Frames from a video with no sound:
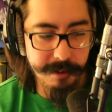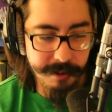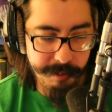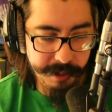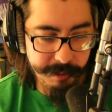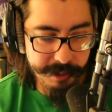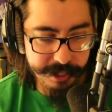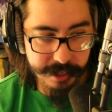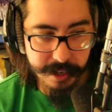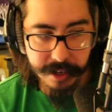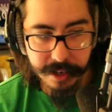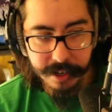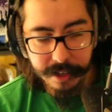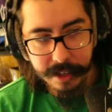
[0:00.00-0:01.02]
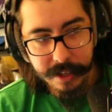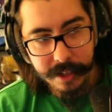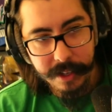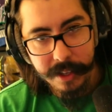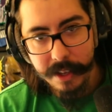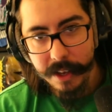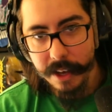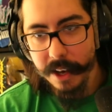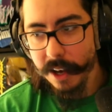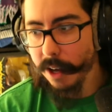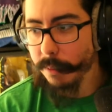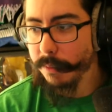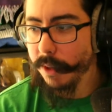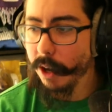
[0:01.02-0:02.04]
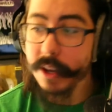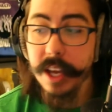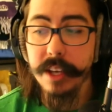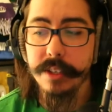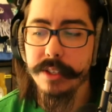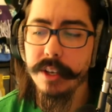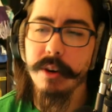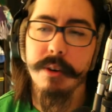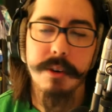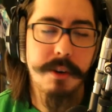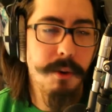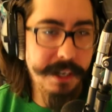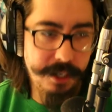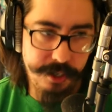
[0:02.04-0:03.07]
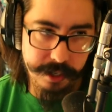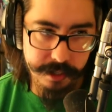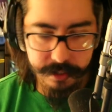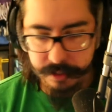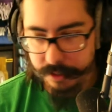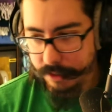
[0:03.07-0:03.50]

pretty much done. Okay, so questions.